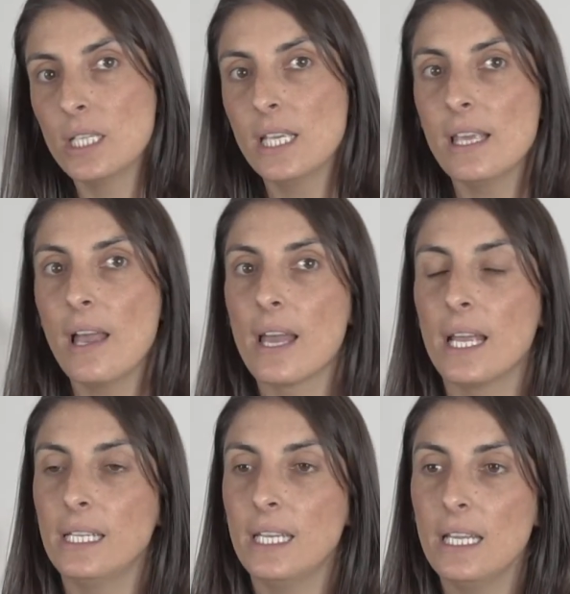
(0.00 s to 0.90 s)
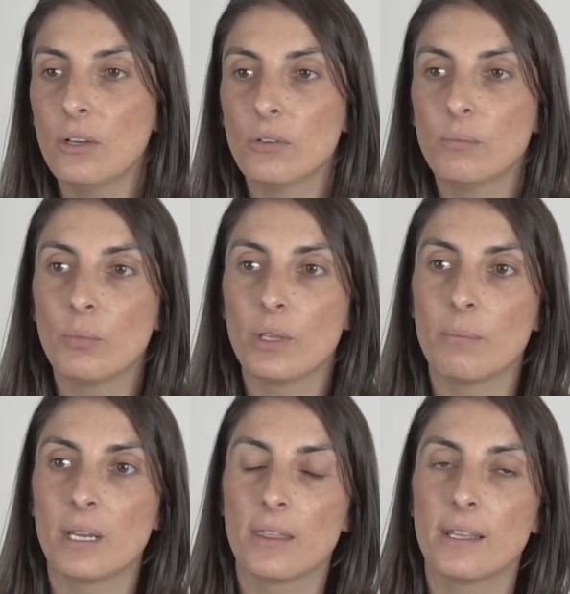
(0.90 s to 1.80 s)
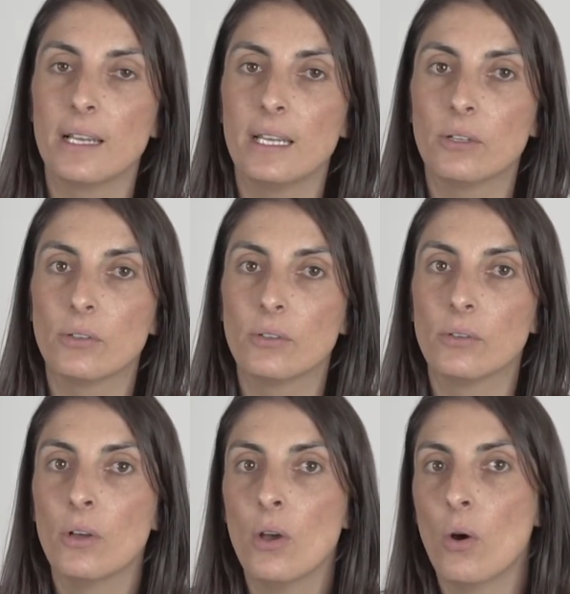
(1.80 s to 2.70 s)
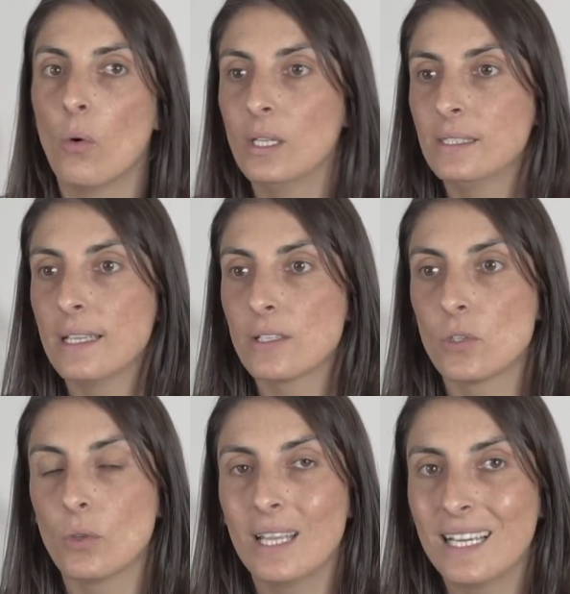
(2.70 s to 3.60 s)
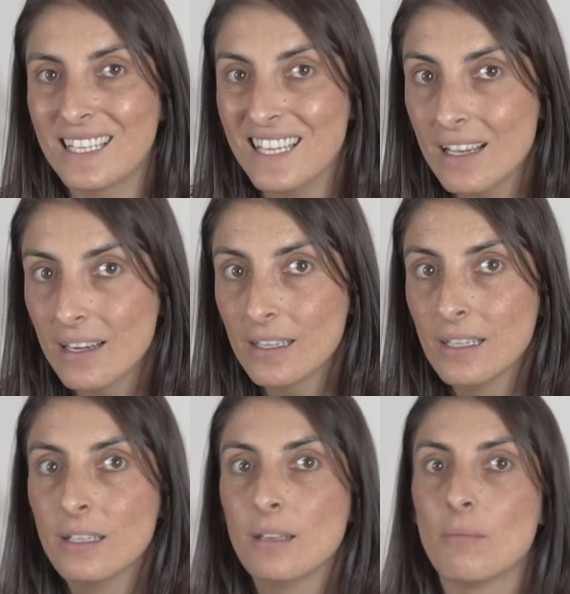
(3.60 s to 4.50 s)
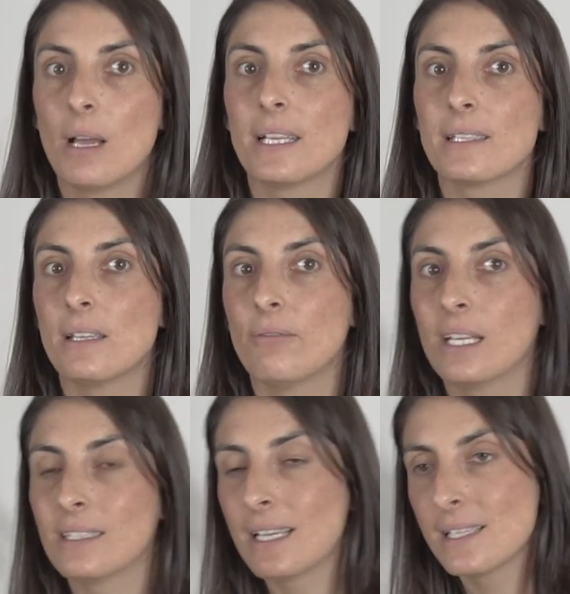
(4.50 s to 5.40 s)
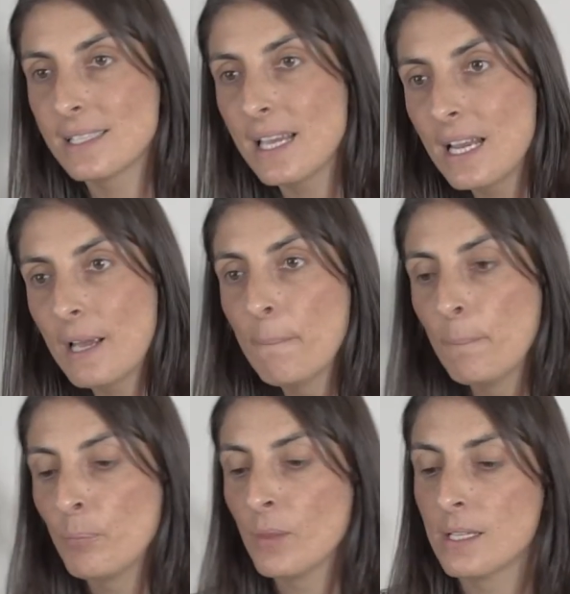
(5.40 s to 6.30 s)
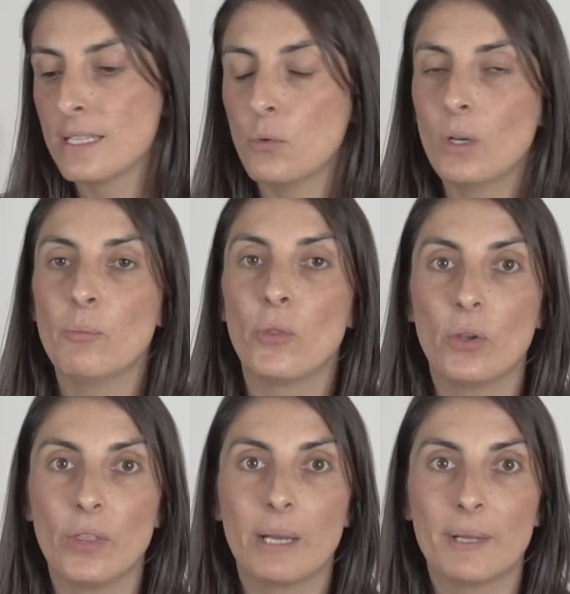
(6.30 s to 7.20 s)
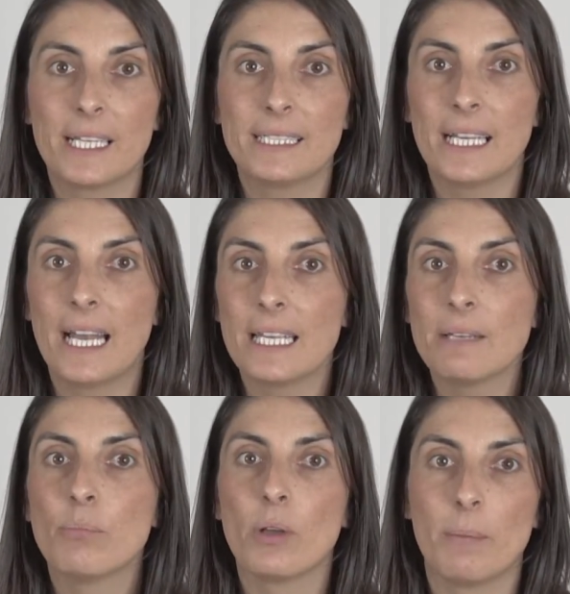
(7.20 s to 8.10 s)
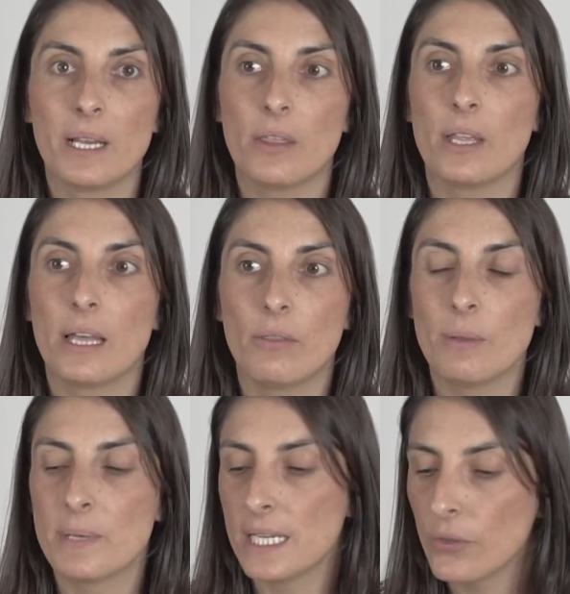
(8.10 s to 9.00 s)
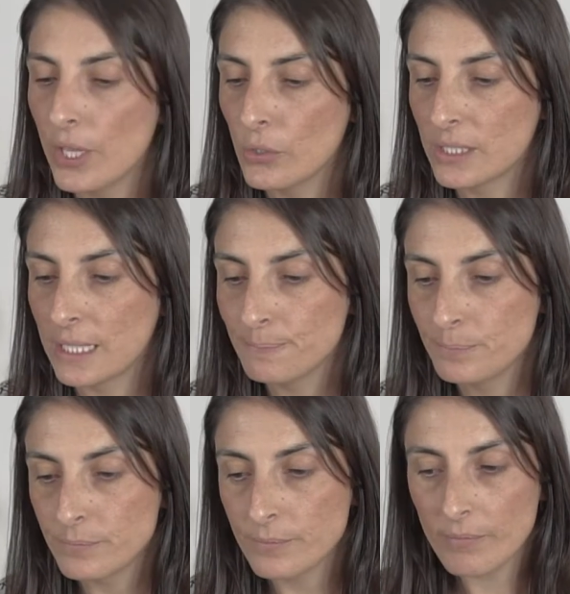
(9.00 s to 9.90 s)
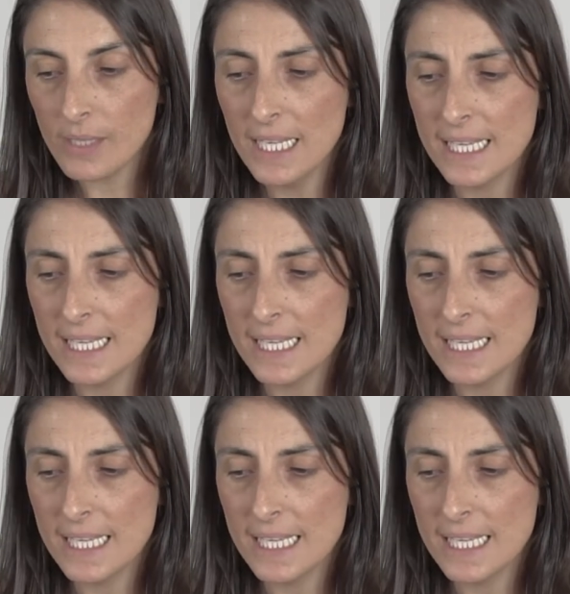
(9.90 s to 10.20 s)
On some Nikon cameras, you may find rear curtain instead of second curtain, but this depends on the model, as I always say.